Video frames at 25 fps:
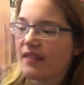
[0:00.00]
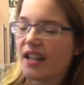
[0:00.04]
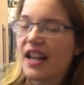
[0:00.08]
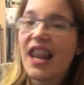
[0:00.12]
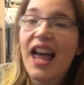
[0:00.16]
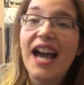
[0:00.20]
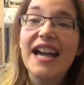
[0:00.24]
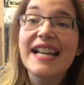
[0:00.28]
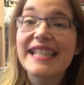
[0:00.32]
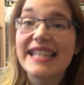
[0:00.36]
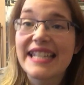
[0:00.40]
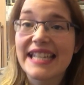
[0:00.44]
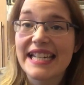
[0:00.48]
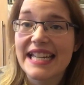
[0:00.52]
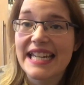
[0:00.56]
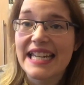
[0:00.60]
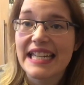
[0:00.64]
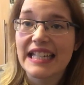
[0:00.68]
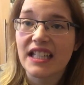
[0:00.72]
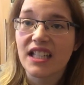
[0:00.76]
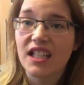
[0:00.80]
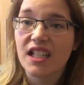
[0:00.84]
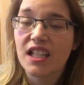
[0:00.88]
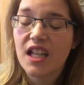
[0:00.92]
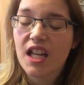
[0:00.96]

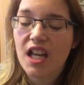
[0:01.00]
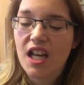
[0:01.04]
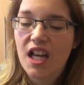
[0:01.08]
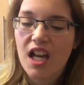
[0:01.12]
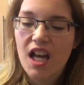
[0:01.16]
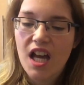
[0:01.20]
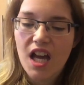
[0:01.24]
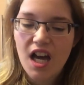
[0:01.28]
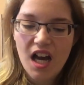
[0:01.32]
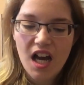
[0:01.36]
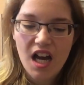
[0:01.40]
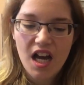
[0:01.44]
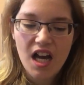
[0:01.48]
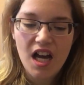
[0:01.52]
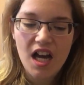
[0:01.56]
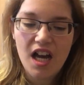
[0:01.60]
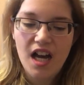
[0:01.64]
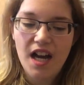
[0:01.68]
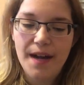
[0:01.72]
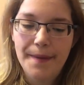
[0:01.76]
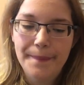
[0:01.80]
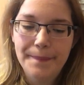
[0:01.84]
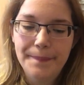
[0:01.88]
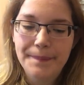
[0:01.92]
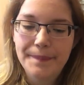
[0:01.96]
lightning,
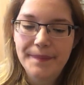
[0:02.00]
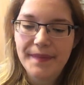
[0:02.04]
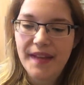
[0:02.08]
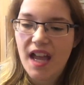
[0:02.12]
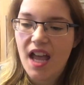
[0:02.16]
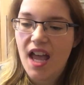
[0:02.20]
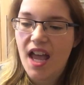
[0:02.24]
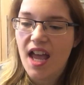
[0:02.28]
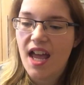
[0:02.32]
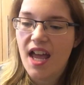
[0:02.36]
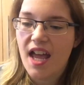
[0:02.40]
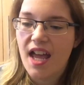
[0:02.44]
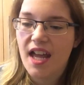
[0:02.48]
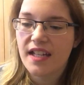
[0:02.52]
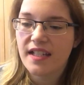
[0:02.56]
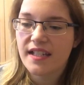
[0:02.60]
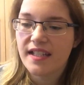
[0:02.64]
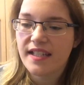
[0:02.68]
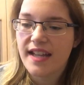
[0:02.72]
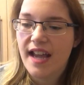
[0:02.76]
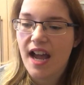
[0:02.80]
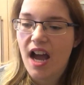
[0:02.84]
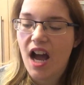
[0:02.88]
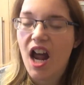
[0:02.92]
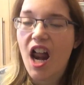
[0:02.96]

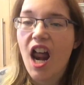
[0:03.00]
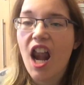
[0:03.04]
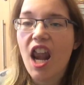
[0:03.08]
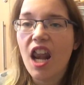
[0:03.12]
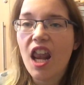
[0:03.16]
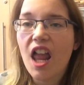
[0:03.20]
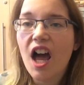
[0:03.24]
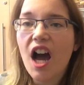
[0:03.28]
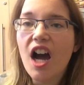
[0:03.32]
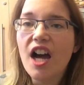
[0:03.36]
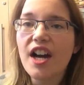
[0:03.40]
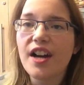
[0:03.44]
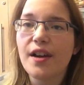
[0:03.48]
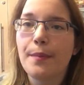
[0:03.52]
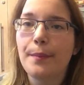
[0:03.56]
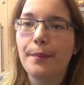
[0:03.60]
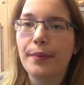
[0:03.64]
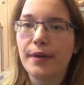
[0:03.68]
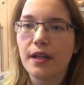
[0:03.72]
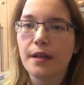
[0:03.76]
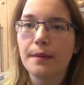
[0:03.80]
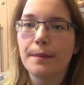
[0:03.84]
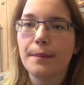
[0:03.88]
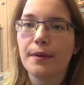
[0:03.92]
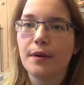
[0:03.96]
and yeah, a lot of
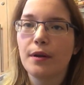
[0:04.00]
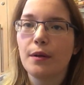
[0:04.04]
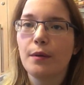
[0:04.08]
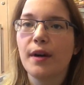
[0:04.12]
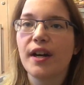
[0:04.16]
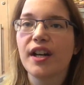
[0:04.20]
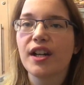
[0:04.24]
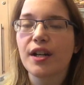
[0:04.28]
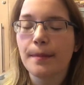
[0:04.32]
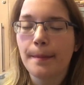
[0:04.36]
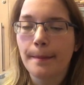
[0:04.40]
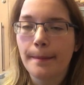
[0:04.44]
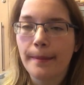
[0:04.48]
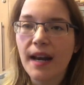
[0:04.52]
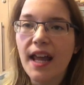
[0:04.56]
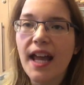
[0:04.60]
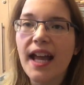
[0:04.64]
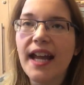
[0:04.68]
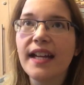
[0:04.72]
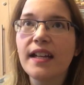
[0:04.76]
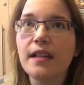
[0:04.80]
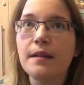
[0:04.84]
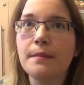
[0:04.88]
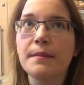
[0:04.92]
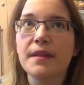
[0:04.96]
people were
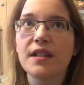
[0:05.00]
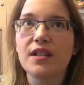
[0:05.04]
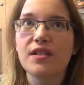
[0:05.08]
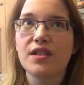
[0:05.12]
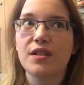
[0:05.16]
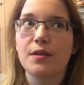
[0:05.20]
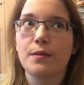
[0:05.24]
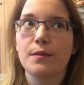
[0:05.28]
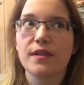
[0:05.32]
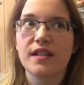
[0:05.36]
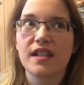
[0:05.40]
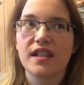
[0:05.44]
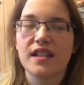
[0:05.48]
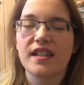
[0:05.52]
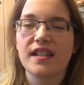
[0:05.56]
complaining because it was